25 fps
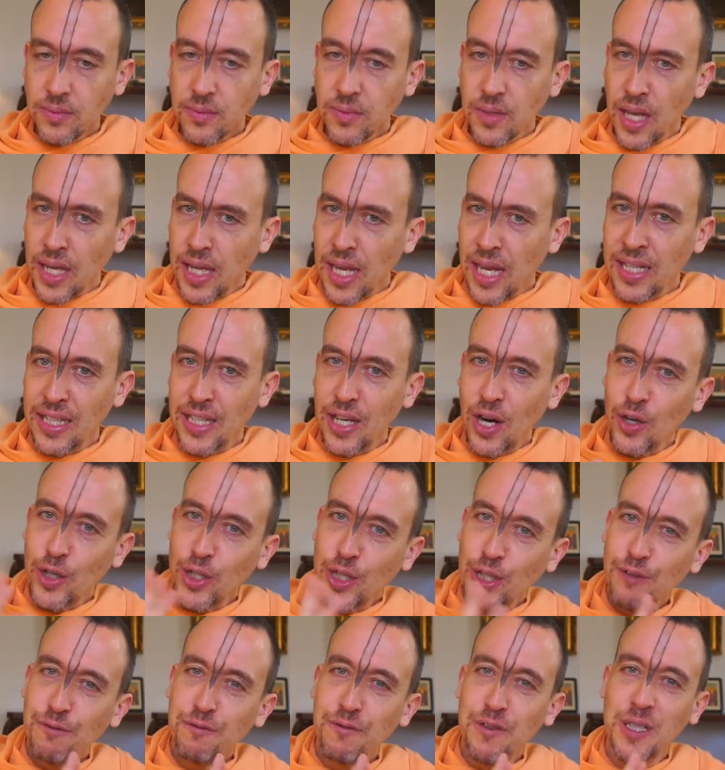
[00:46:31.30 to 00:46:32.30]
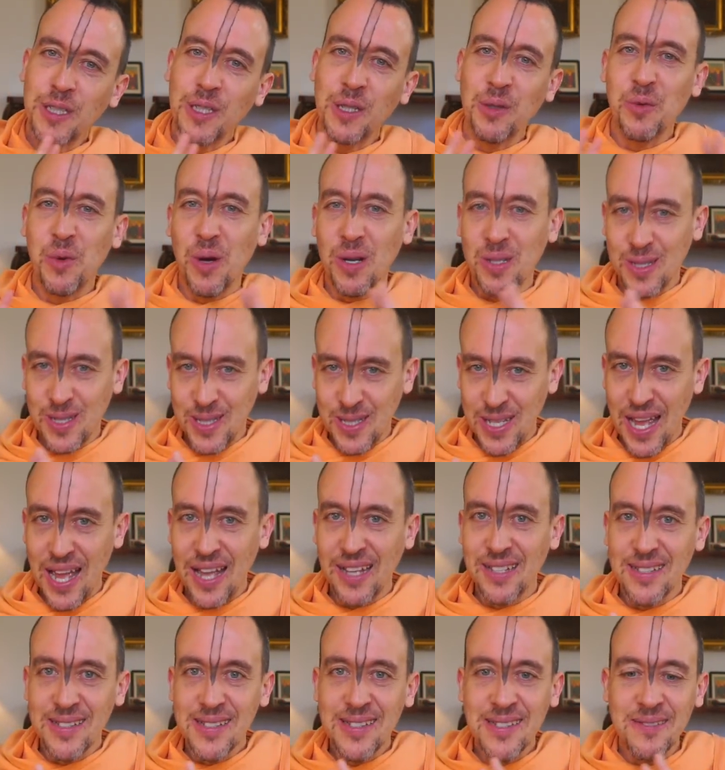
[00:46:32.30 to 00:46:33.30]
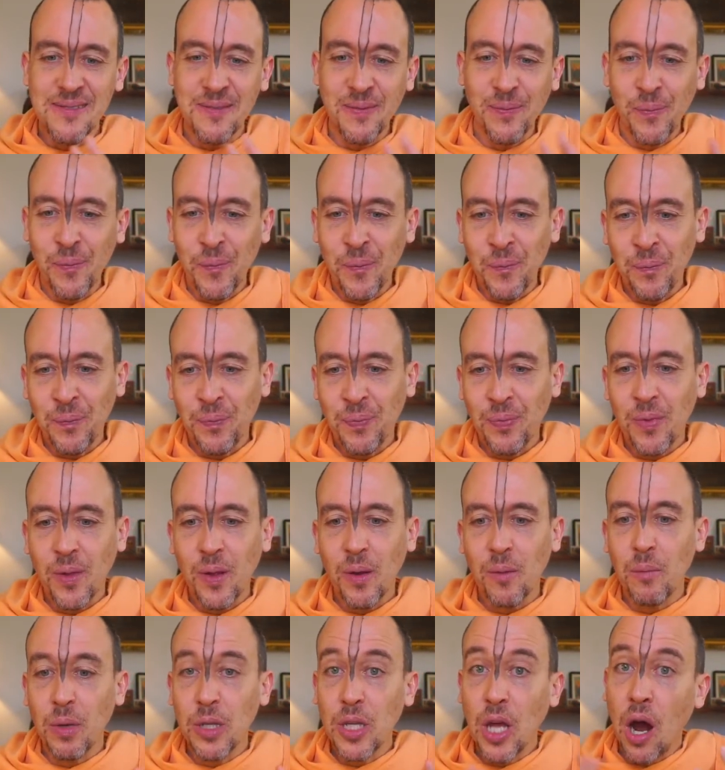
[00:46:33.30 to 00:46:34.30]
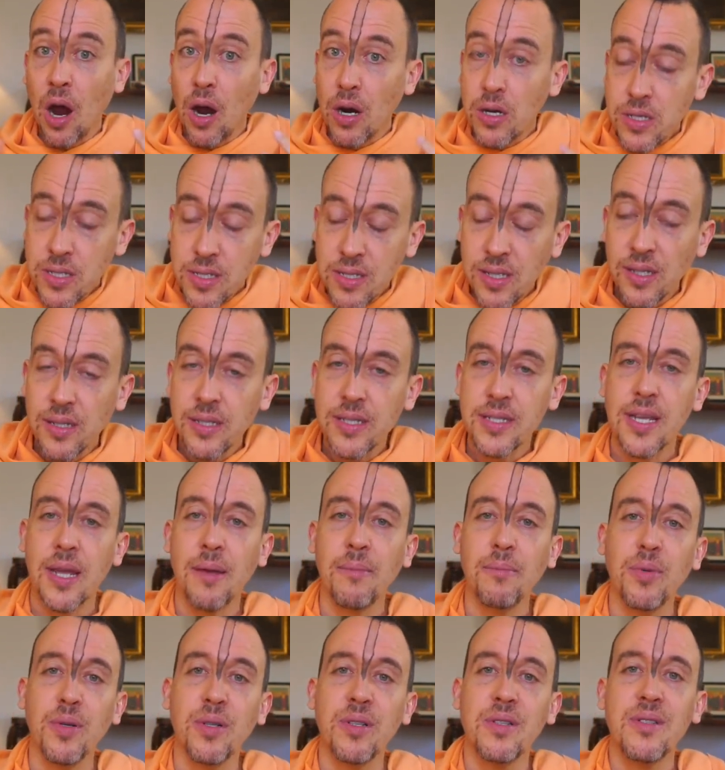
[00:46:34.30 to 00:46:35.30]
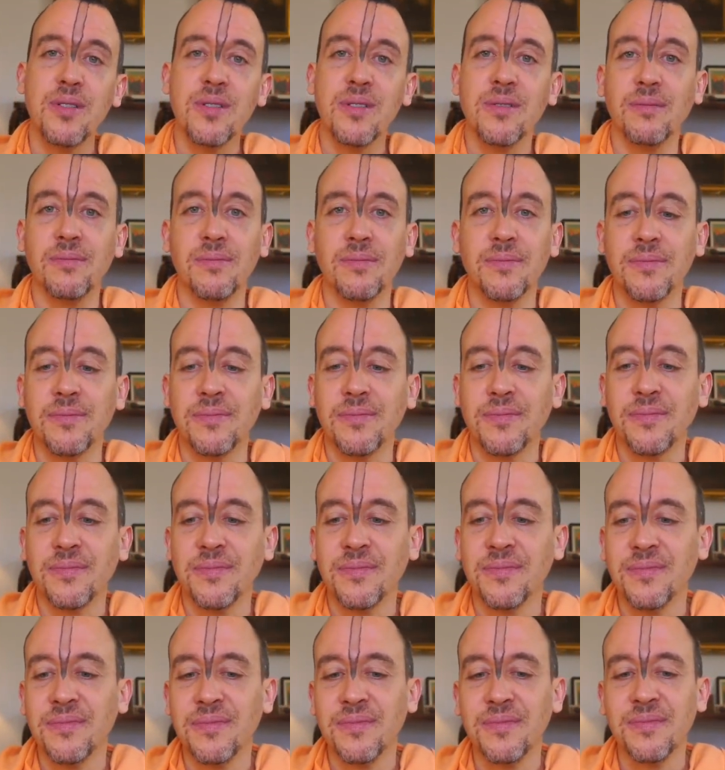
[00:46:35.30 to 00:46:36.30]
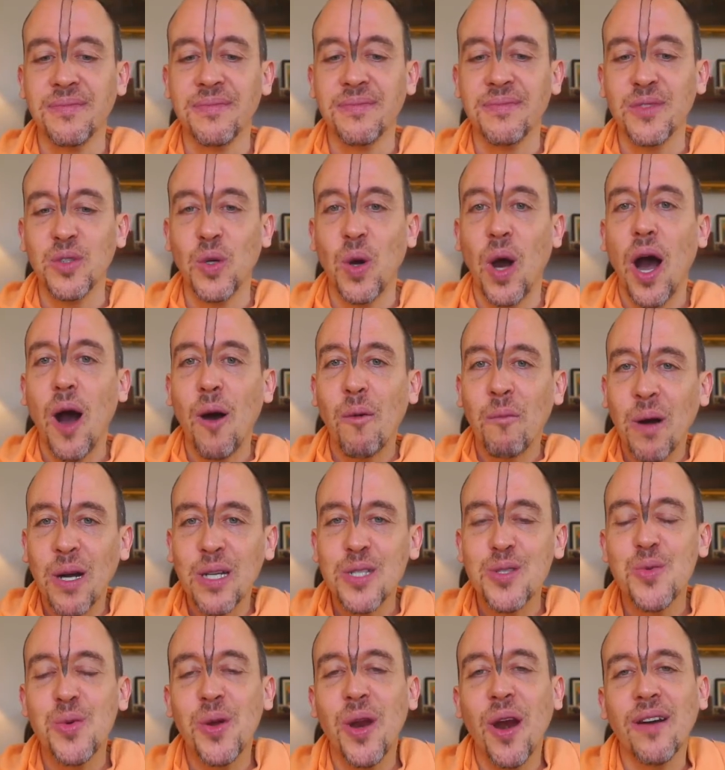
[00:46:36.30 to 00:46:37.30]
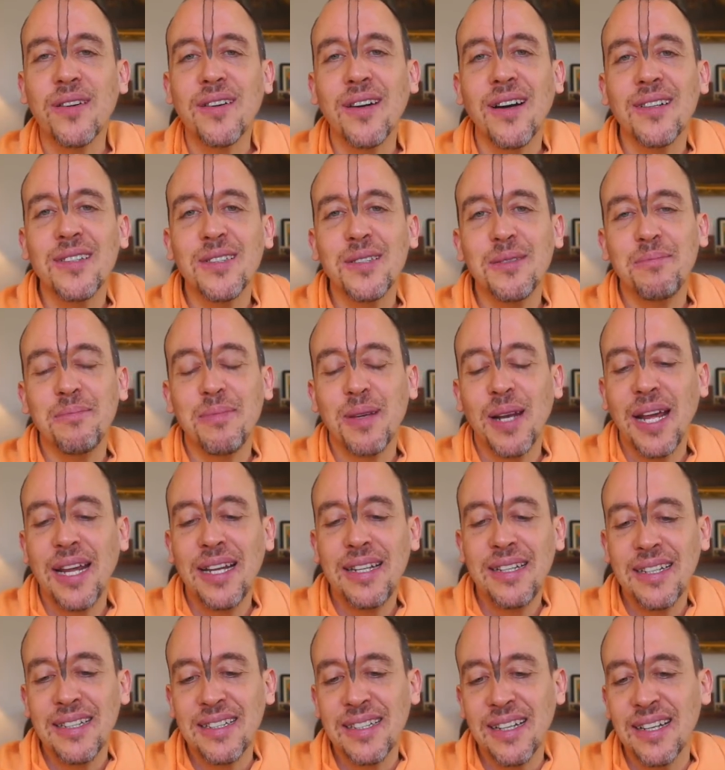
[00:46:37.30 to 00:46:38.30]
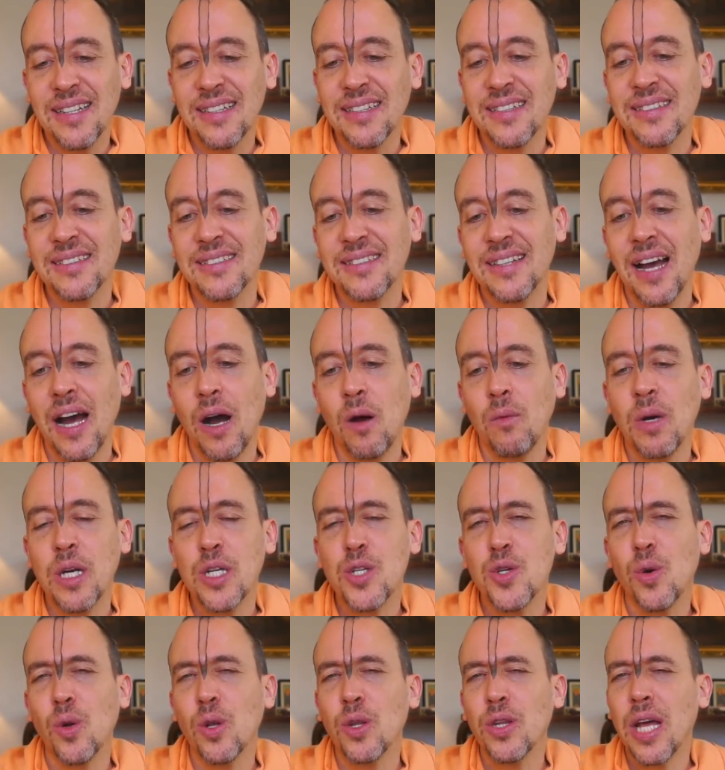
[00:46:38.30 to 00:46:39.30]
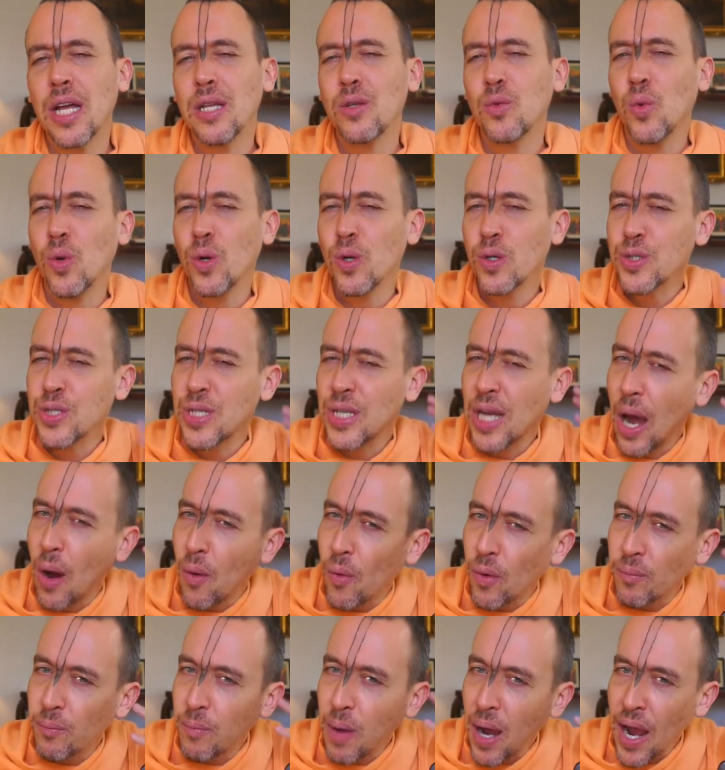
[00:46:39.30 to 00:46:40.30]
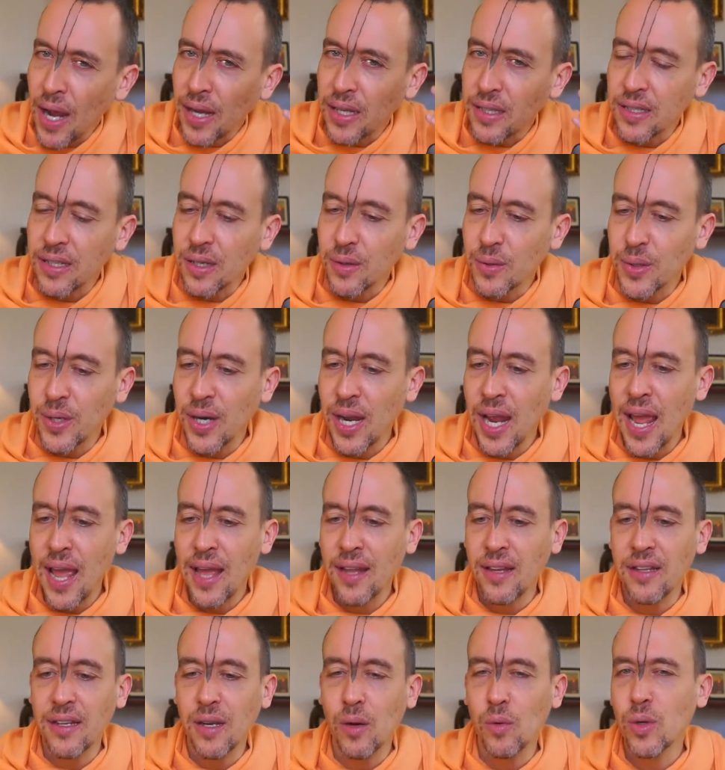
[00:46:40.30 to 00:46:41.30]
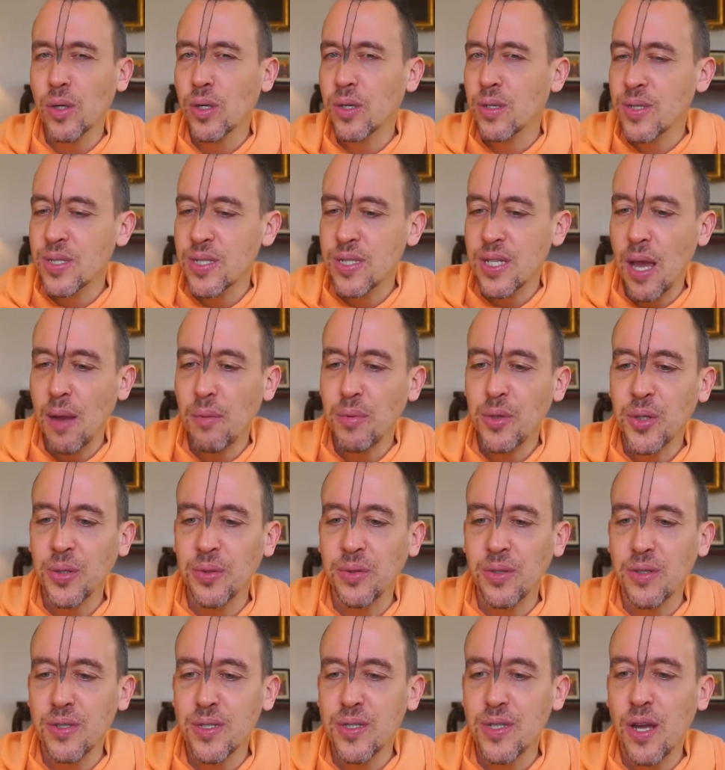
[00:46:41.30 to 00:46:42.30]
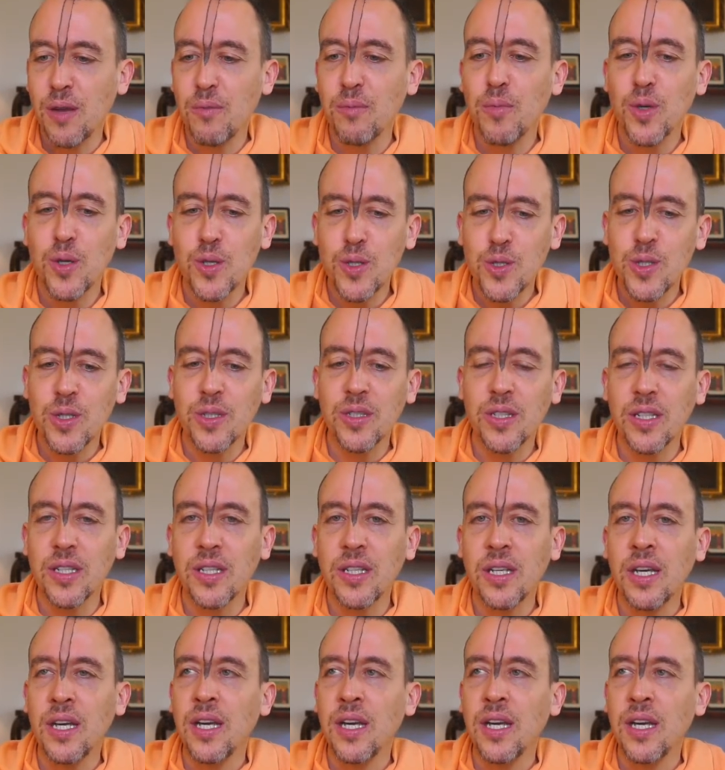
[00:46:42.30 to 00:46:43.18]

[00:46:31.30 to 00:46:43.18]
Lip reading: again, they are different in one sense, but are still the same person. So how much we are contemplating that, how much all that works in our mind, in our head, in our conception. There's diversity,